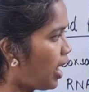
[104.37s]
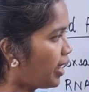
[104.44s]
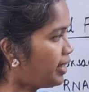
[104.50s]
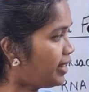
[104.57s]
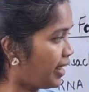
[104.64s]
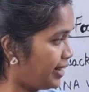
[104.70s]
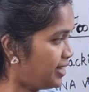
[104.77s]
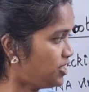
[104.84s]

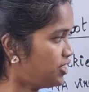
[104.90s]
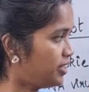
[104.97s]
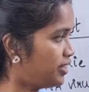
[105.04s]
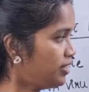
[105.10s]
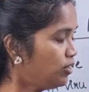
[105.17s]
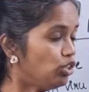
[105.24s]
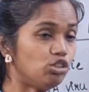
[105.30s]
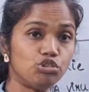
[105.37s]
In
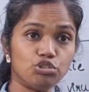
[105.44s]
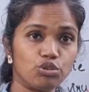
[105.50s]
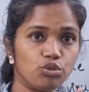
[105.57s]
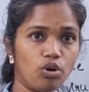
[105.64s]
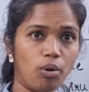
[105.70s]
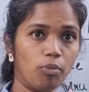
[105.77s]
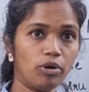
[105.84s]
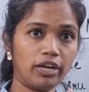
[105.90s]
addition, you should
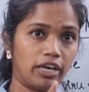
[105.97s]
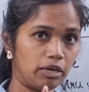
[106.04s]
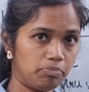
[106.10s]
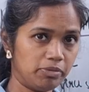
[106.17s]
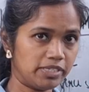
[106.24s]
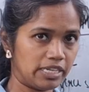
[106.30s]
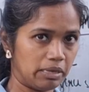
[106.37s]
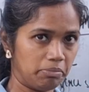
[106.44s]
know about
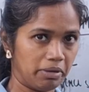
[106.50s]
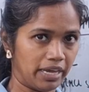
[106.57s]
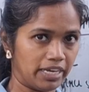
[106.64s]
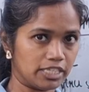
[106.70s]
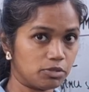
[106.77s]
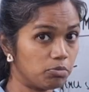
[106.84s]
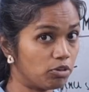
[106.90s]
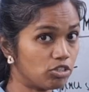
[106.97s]
Herpes
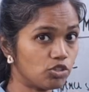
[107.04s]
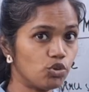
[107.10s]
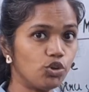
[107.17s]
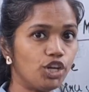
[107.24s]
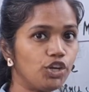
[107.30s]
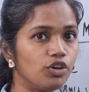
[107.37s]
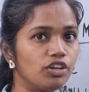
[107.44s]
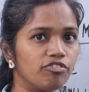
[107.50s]
Labialis, because you
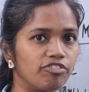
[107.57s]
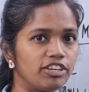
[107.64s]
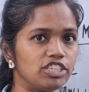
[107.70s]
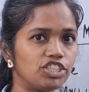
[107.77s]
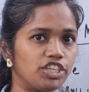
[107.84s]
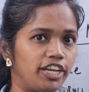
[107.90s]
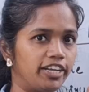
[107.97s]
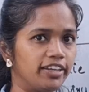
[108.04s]
need to
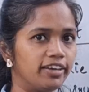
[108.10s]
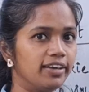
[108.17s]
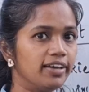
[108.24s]
differentiate